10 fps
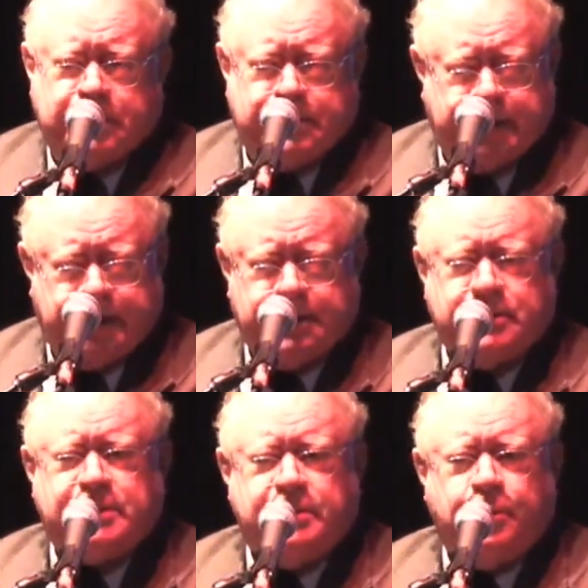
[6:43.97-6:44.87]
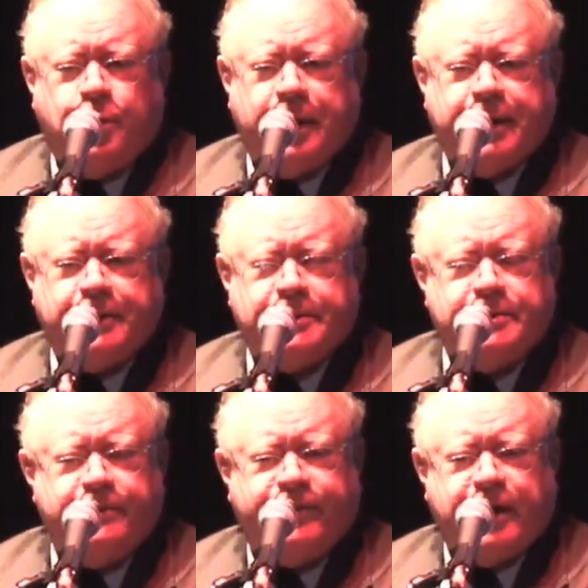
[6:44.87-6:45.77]
That is, where do
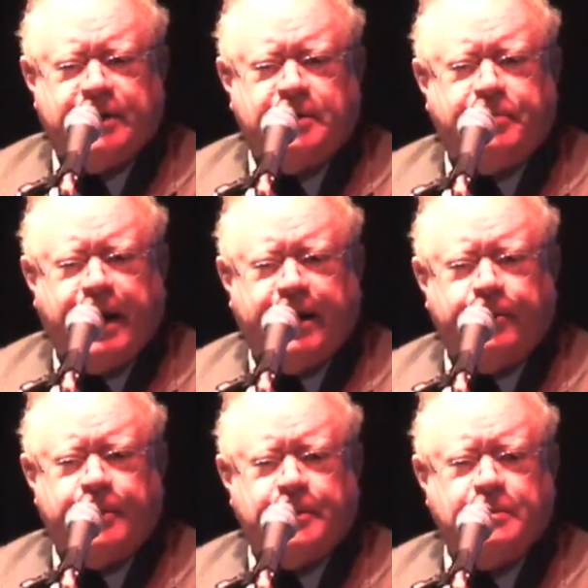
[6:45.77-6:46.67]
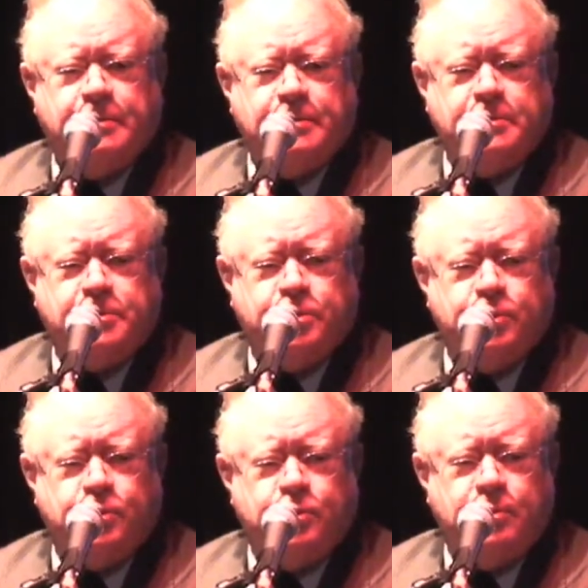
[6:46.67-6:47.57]
you find the power
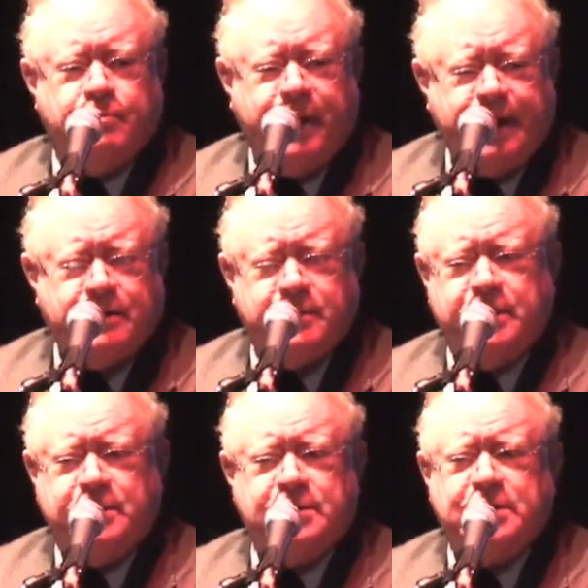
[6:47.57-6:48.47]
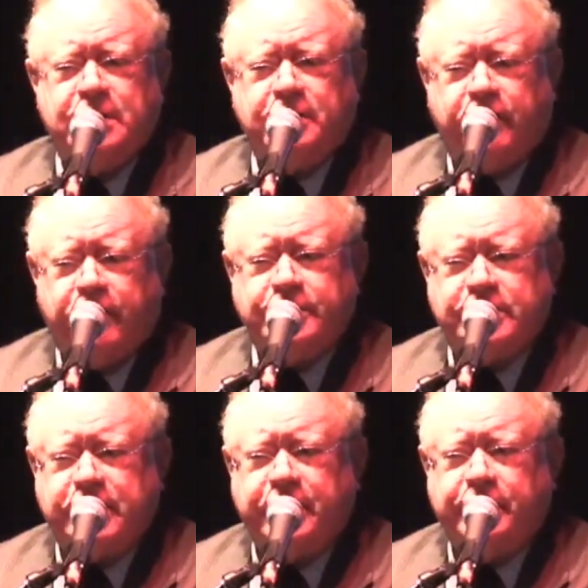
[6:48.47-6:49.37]
to make these
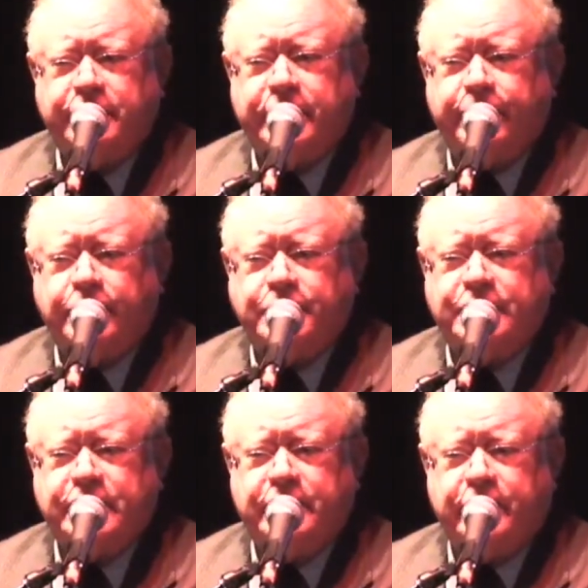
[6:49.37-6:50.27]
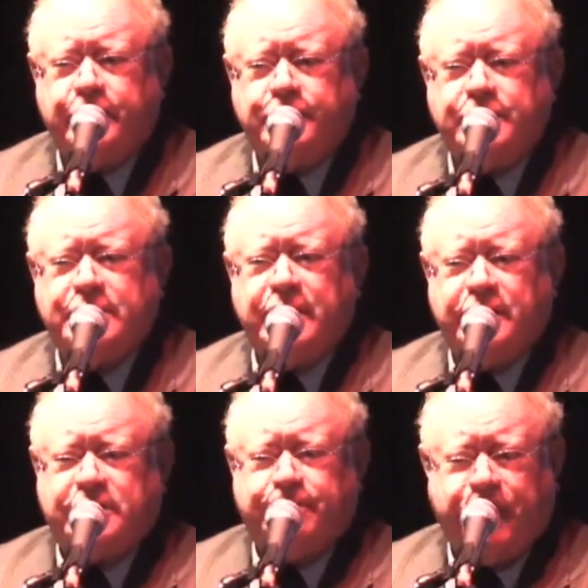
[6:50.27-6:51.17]
large-scale emergency loans,
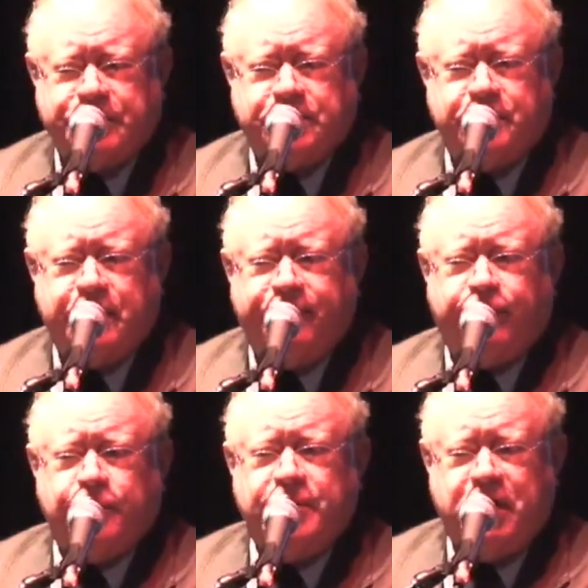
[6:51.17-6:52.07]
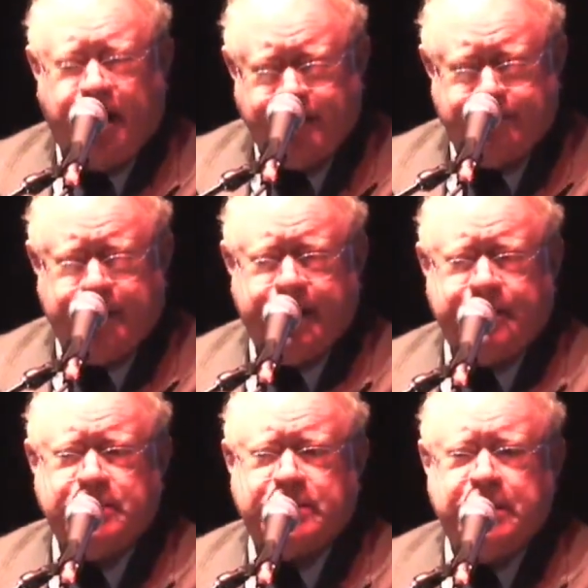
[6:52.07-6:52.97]
especially for
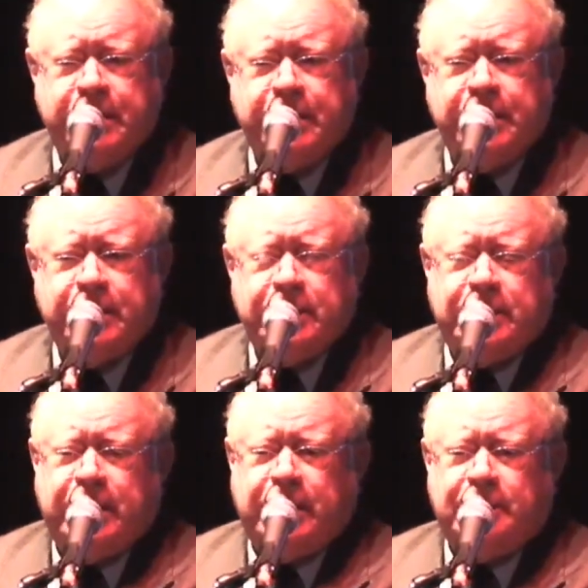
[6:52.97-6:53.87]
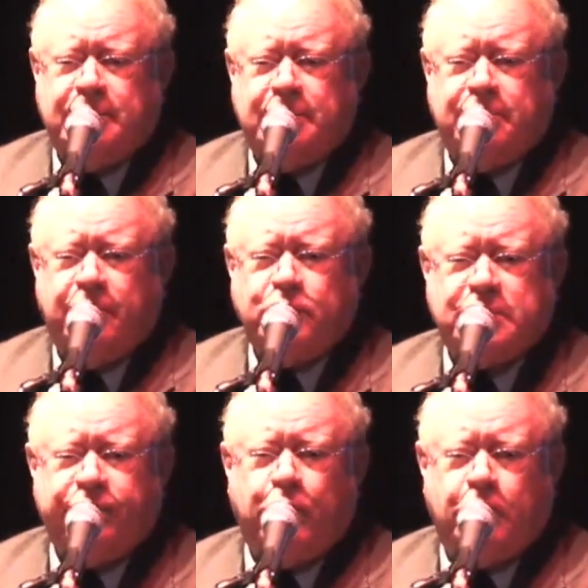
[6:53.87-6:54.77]
non-banks, and
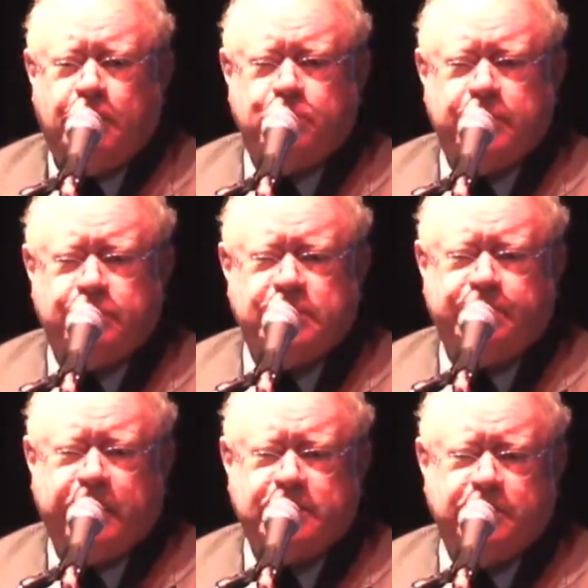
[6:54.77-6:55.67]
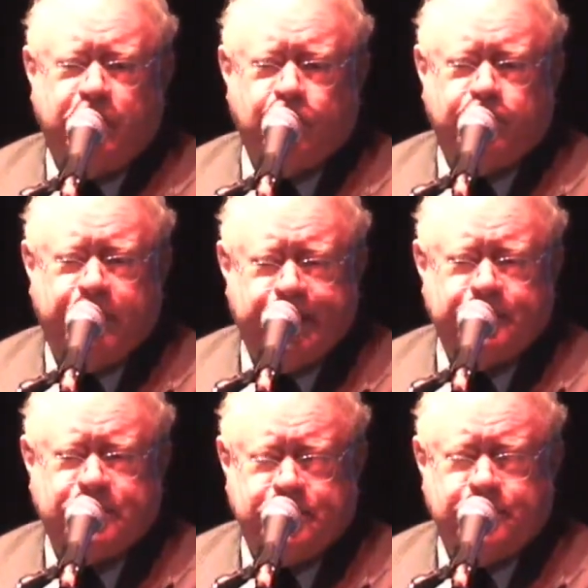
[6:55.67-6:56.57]
most of all with respect to both
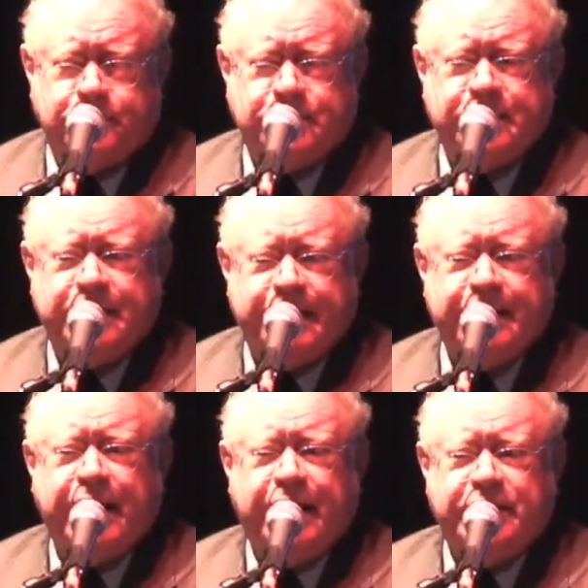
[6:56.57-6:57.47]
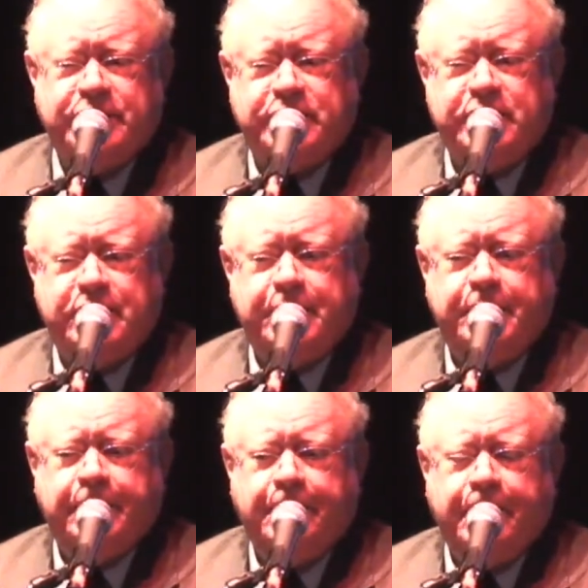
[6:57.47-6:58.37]
Bear Stearns and AIG,